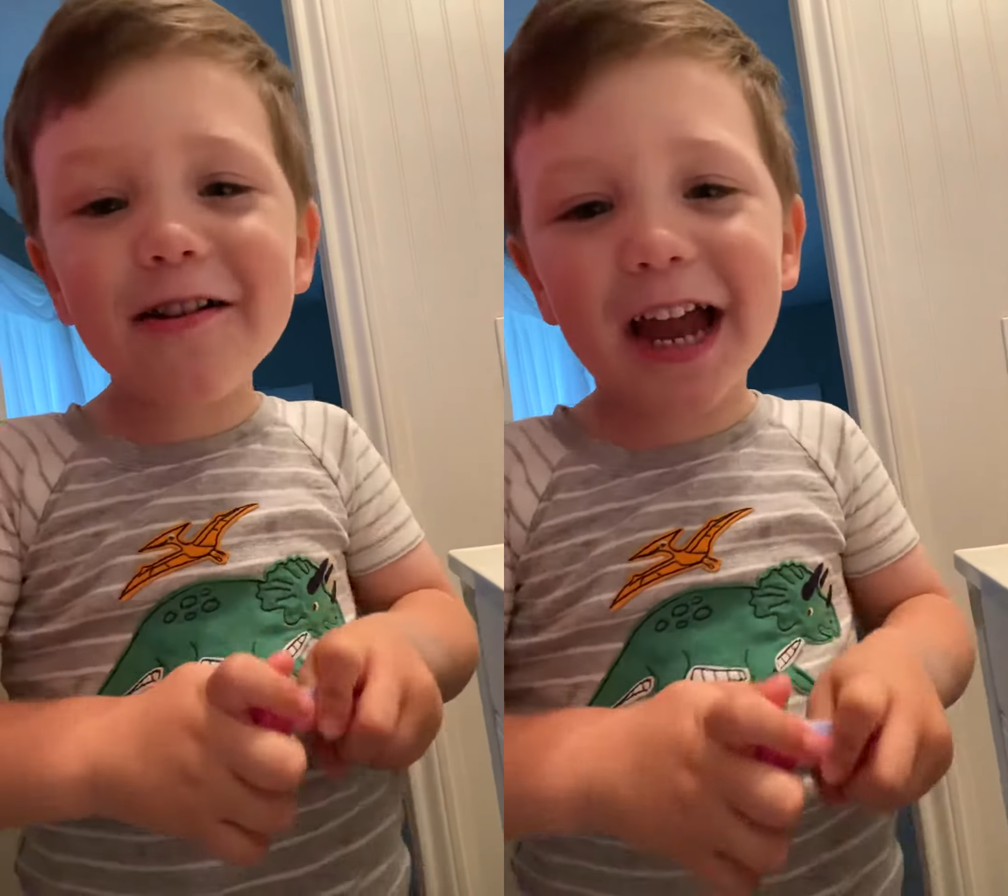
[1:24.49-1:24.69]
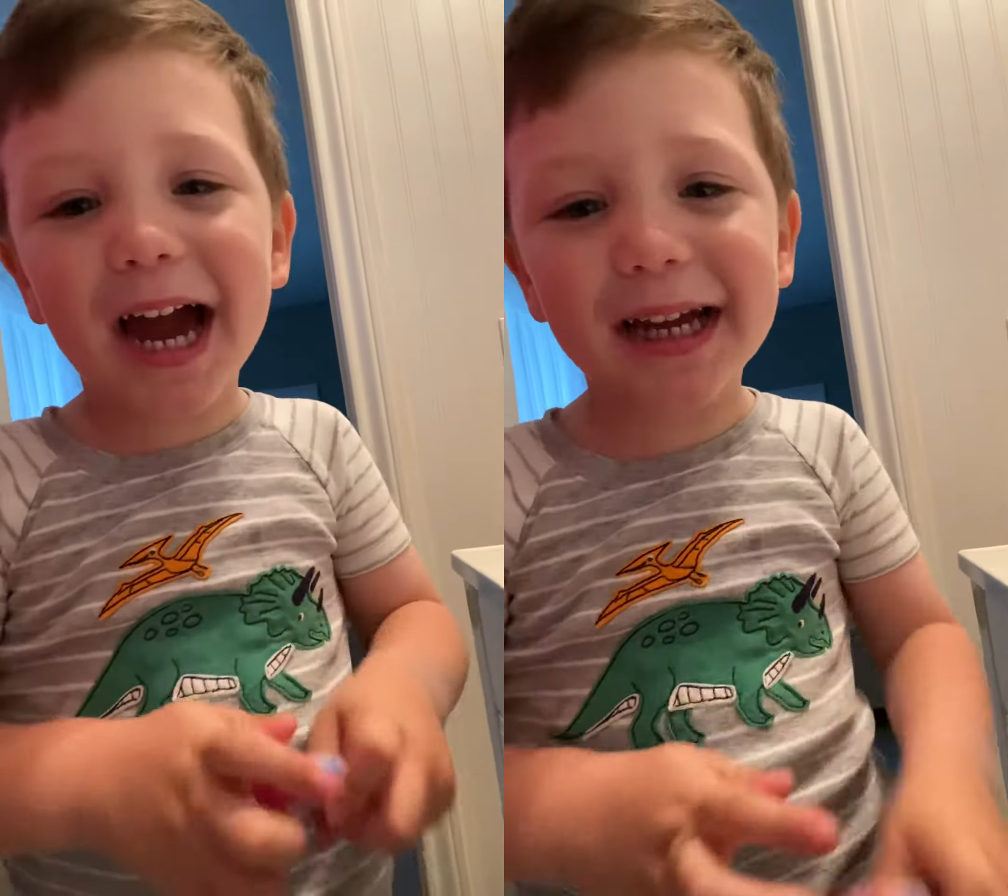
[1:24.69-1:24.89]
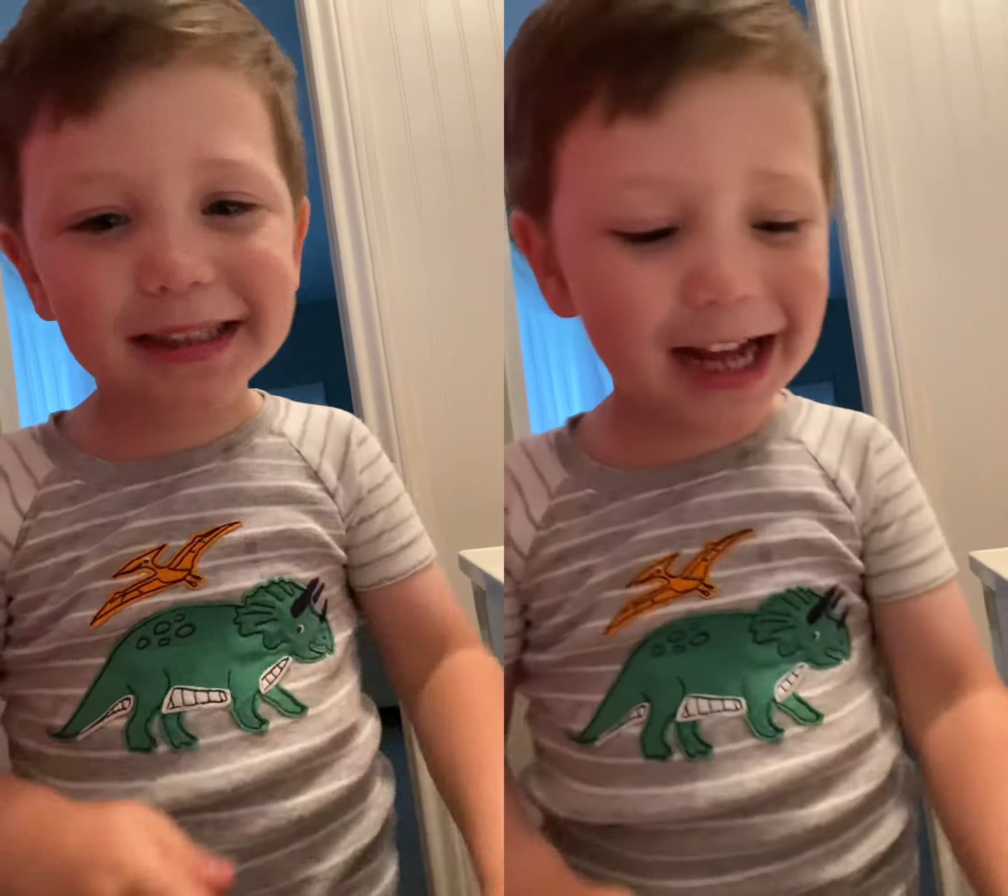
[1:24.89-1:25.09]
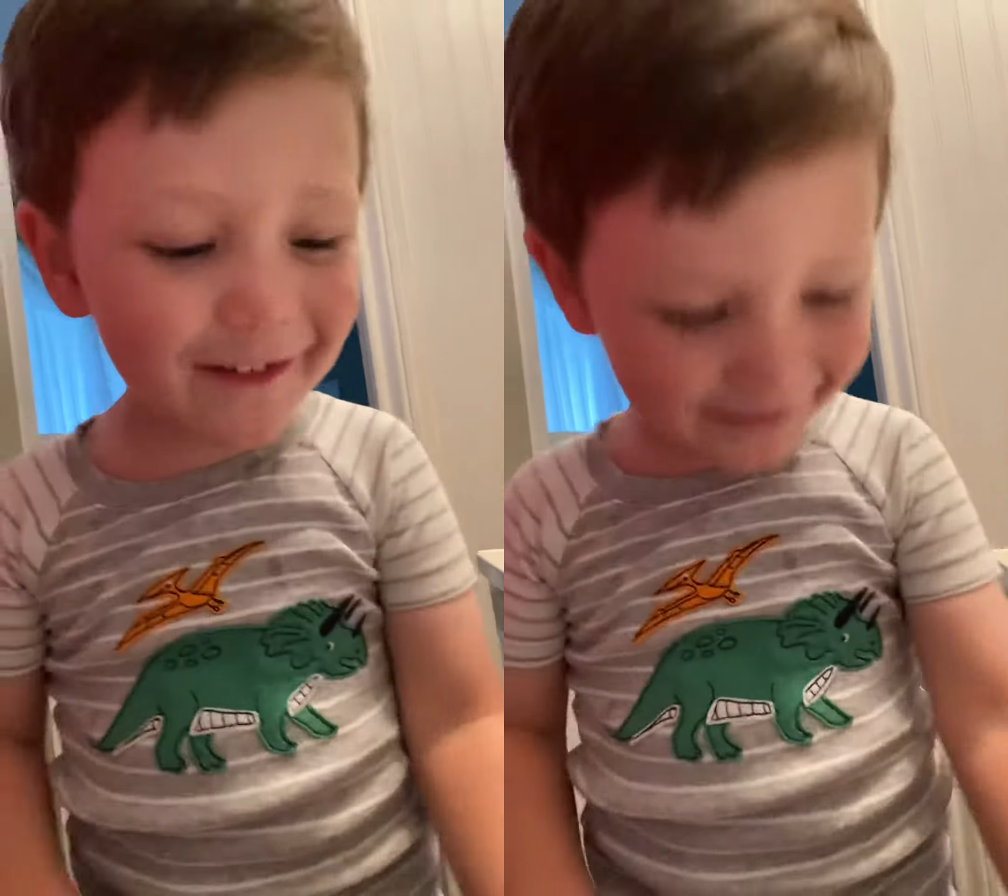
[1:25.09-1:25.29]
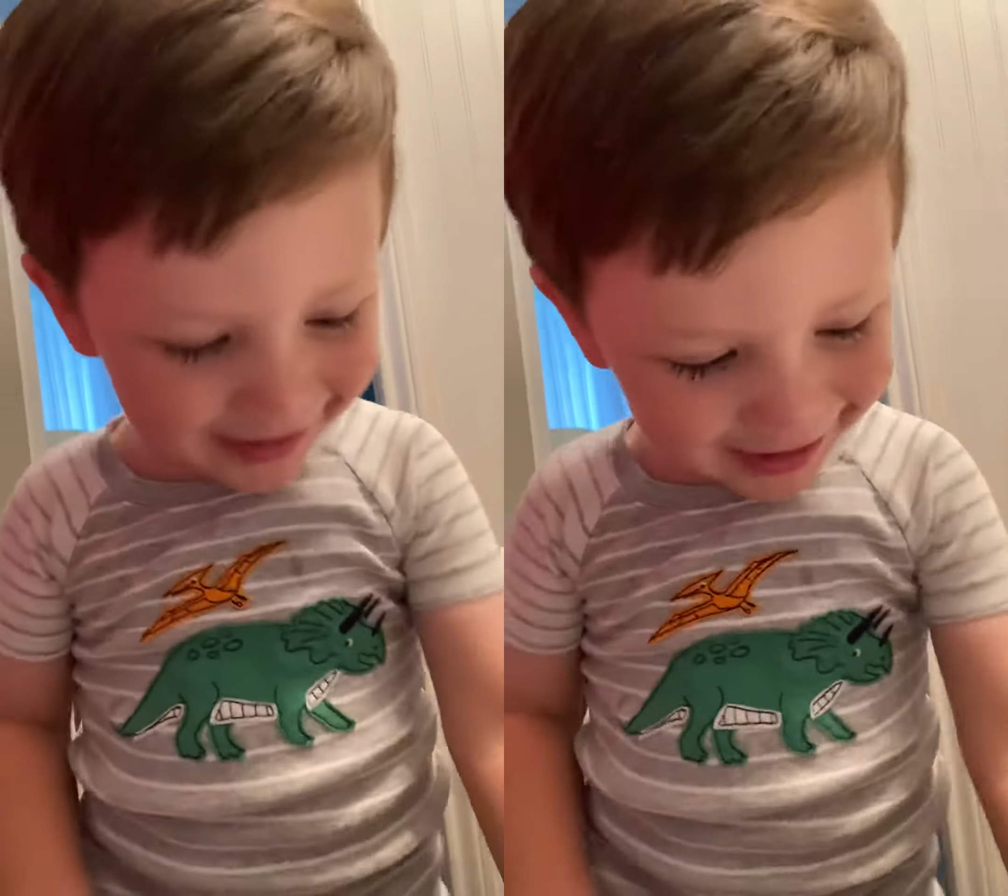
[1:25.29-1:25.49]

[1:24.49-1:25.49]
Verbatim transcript: now, Charming